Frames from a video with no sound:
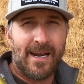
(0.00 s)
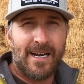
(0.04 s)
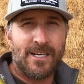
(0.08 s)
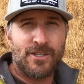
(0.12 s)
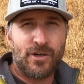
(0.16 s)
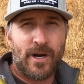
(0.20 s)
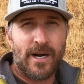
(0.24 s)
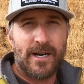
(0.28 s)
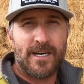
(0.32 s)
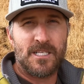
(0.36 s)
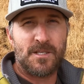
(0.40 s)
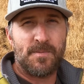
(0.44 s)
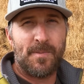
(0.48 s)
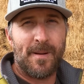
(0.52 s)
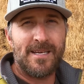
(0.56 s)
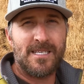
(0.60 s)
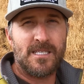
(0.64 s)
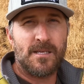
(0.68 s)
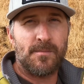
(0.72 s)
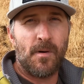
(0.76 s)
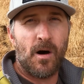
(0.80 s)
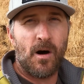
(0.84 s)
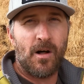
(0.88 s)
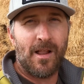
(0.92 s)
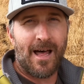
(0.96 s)
and I try to
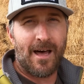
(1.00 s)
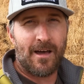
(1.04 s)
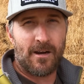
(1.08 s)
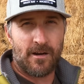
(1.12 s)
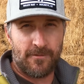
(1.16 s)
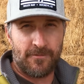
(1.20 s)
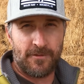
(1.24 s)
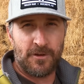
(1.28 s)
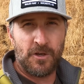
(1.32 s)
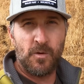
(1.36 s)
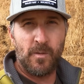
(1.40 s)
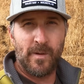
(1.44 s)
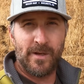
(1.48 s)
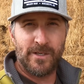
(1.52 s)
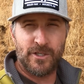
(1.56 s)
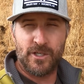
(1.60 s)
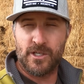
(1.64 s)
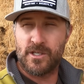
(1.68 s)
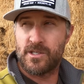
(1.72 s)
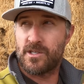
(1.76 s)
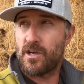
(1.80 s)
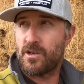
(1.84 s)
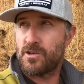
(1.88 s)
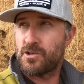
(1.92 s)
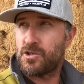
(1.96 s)
space them all out a few
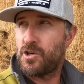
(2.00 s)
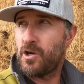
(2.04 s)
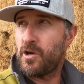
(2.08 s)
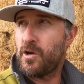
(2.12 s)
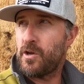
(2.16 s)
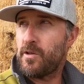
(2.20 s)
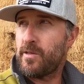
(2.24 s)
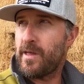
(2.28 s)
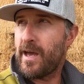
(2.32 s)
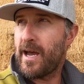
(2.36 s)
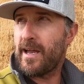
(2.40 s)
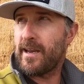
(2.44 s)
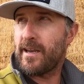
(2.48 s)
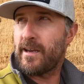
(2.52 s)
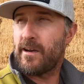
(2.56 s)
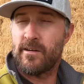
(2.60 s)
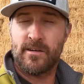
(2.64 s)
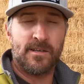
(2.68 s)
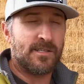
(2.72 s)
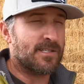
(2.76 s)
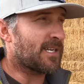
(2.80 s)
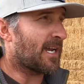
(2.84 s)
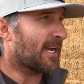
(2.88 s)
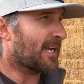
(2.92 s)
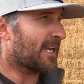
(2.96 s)
inches. I'll show you that
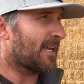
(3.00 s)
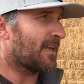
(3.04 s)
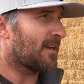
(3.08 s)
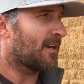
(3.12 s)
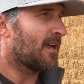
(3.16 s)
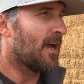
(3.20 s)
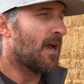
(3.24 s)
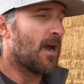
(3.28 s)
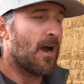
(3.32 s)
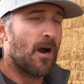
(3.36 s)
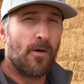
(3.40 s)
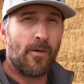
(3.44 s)
here in a second.